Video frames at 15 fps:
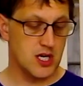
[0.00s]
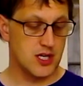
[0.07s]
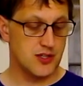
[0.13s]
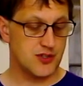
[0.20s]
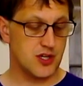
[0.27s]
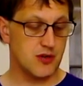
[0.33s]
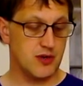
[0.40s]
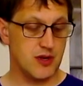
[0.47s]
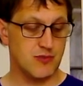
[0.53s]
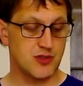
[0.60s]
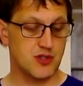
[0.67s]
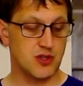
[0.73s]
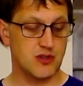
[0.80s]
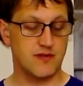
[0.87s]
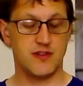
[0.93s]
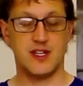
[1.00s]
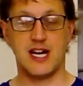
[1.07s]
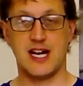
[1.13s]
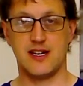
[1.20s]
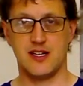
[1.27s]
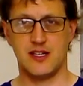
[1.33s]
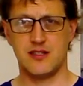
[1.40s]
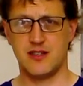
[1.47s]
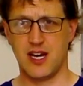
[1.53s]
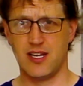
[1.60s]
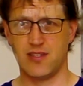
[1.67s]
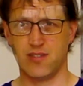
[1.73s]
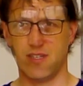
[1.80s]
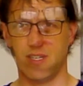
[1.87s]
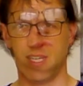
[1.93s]
So it was good for that,
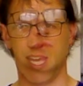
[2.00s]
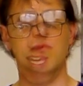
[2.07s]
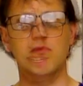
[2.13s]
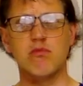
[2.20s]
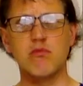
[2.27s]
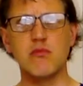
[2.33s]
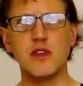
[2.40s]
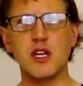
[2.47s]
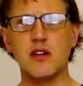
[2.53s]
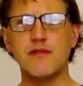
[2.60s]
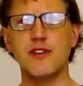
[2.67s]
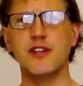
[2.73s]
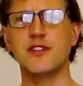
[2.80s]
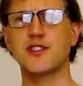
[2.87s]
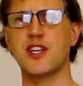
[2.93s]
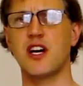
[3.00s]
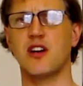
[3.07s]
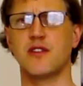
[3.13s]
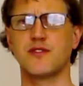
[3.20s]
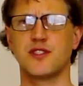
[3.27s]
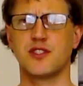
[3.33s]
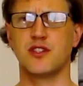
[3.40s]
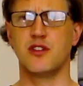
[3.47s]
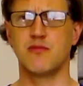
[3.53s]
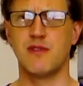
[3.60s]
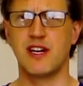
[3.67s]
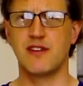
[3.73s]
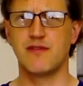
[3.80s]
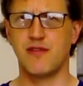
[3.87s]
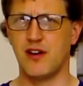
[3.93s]
and again, for yourselves, you
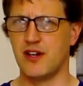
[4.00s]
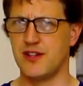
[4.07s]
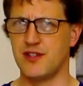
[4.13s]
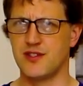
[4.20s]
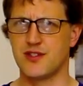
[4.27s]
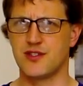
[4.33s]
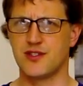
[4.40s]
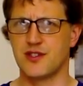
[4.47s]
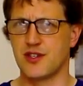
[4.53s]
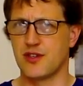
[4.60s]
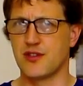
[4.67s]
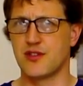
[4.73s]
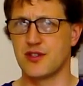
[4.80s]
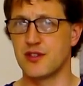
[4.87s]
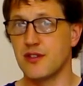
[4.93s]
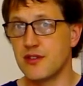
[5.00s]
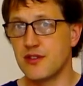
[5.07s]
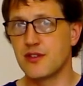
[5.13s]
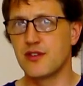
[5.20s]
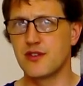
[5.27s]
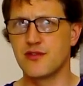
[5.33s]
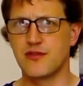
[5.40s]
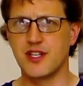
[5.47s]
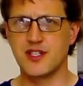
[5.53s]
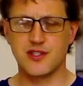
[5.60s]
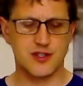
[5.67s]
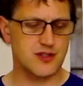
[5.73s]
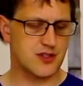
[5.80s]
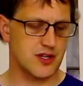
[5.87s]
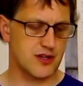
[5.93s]
may find this is a good
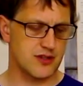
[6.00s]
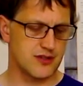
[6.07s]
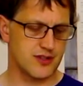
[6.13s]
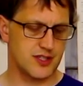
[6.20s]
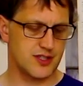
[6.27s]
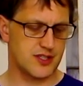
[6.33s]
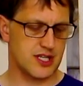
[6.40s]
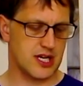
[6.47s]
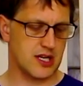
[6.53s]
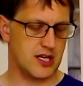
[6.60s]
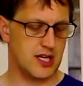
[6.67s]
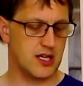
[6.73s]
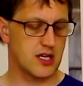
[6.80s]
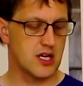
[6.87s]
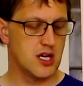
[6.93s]
reason to learn this technique.